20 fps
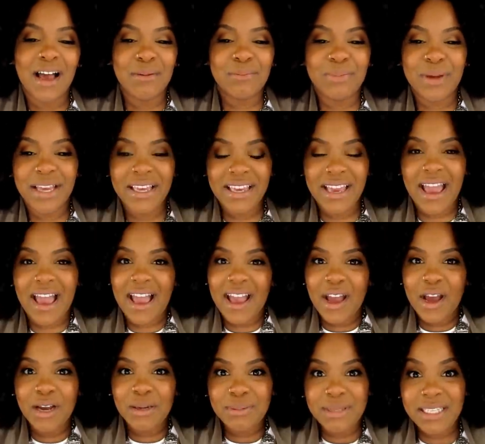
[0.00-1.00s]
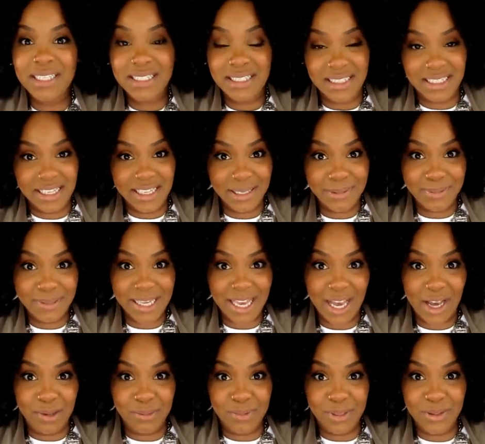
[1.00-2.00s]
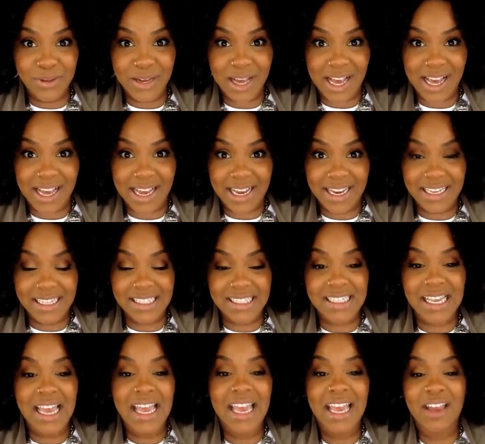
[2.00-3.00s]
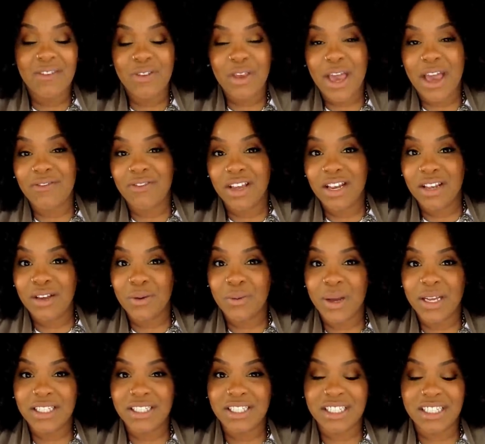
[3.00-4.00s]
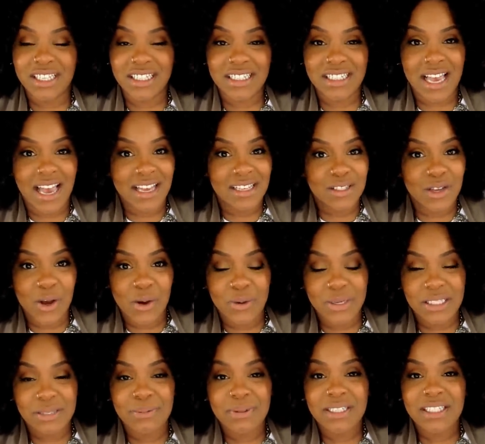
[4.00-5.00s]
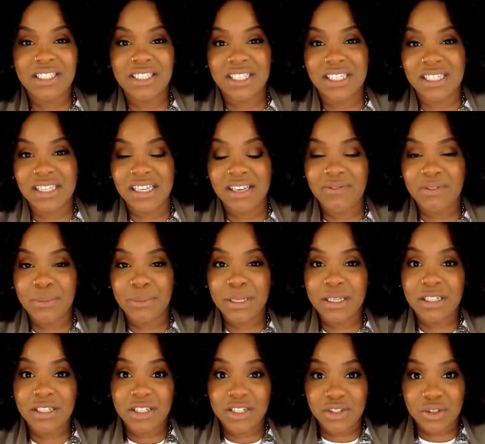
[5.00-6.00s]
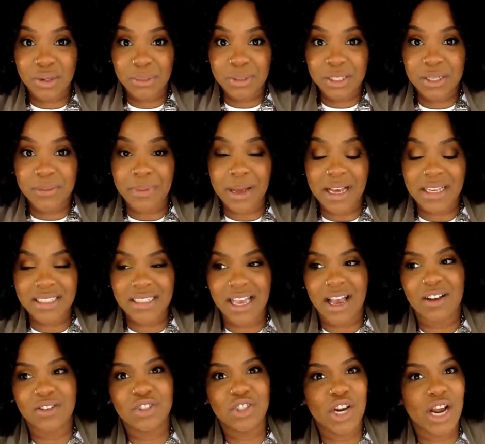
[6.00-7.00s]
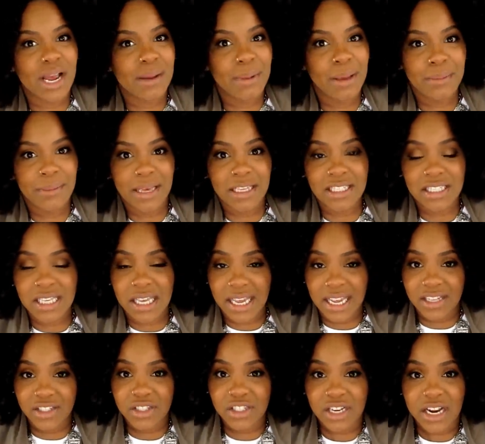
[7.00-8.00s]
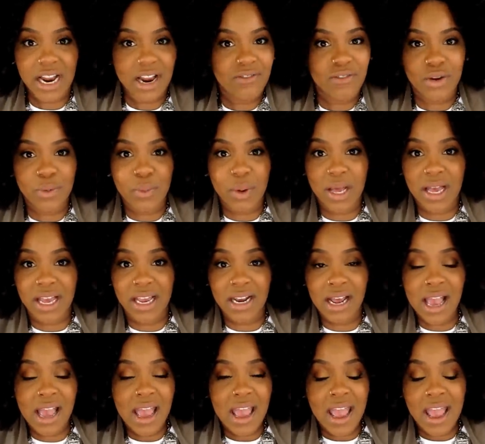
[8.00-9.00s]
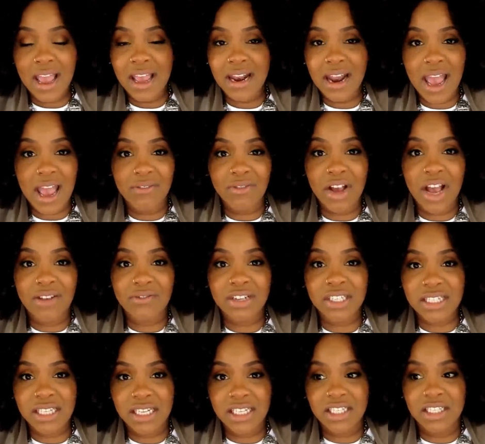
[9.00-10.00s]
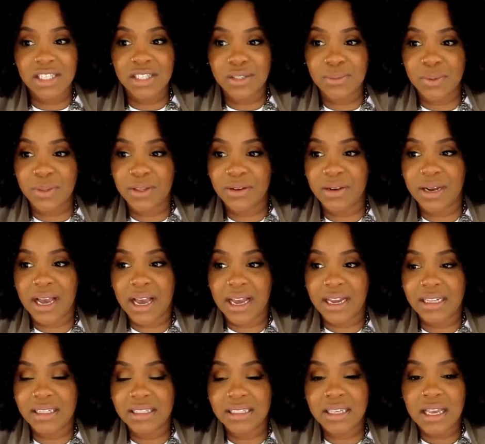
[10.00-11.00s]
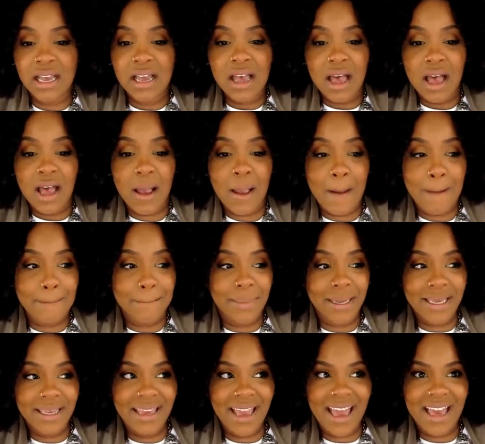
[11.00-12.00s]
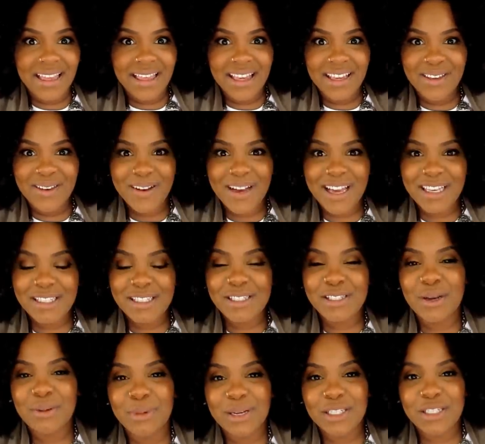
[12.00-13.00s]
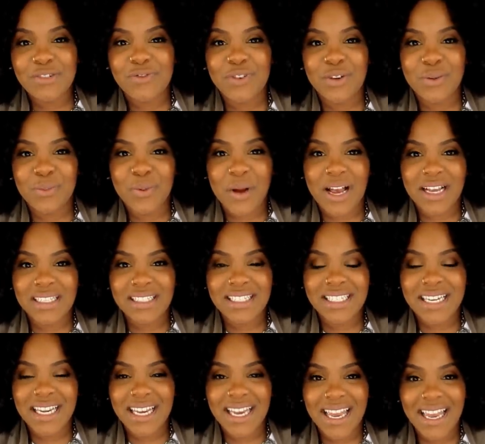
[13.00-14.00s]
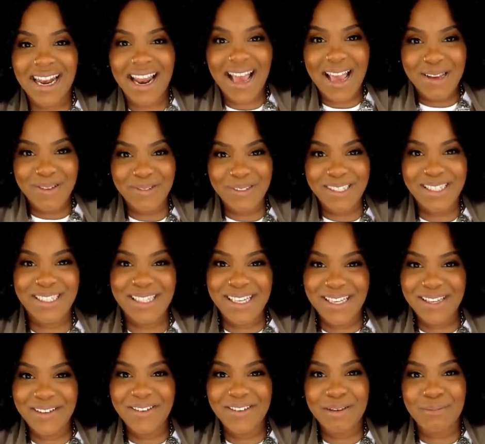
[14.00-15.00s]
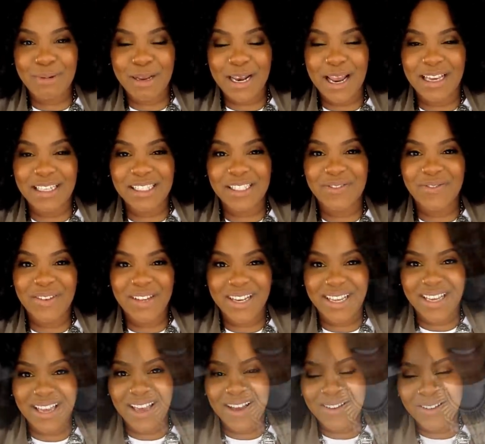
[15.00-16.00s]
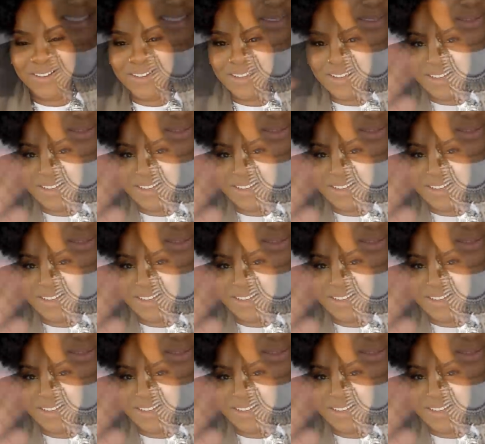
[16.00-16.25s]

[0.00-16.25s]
um, but yeah I hope these tips help you guys if you have any questions as always please just leave them in the description box I'll try my best to answer everyone and have conversations with you guys um, um, but yeah, thank you guys so much for watching, and I will see you in my next video.